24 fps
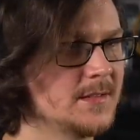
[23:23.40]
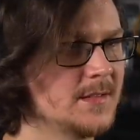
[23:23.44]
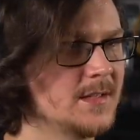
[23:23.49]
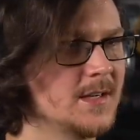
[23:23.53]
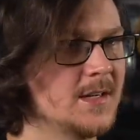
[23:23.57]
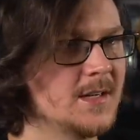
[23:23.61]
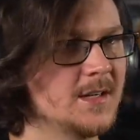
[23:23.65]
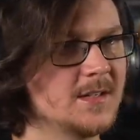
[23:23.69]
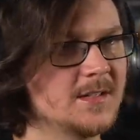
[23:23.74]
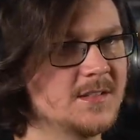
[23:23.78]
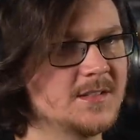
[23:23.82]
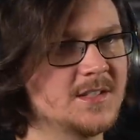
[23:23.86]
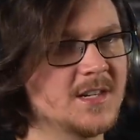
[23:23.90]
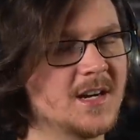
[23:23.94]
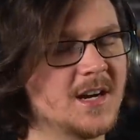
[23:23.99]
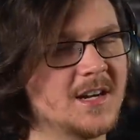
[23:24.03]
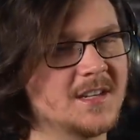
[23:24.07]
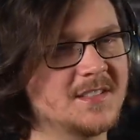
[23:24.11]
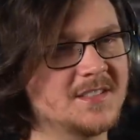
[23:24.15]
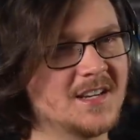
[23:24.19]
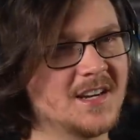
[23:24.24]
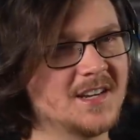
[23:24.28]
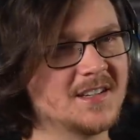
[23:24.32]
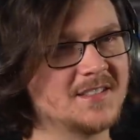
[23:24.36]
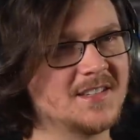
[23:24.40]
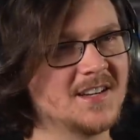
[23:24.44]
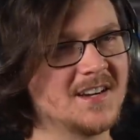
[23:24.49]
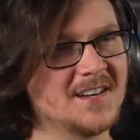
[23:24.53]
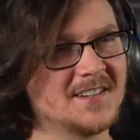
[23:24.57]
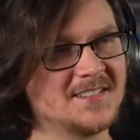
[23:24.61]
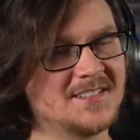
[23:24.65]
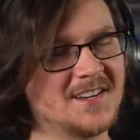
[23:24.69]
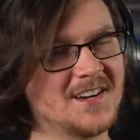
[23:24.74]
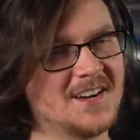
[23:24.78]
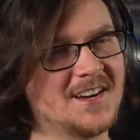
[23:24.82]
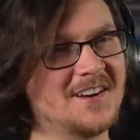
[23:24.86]
Your brother. Duh, duh,
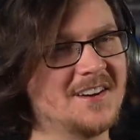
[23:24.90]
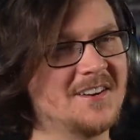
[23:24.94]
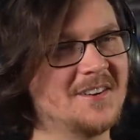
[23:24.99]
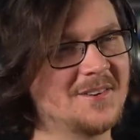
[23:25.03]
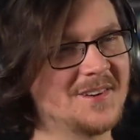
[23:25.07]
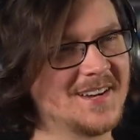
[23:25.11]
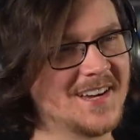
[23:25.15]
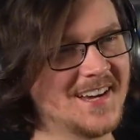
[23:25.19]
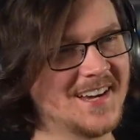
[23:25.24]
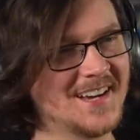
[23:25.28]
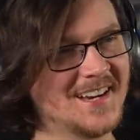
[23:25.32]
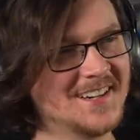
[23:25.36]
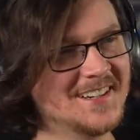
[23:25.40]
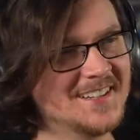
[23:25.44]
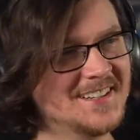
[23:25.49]
duh, duh. Okay.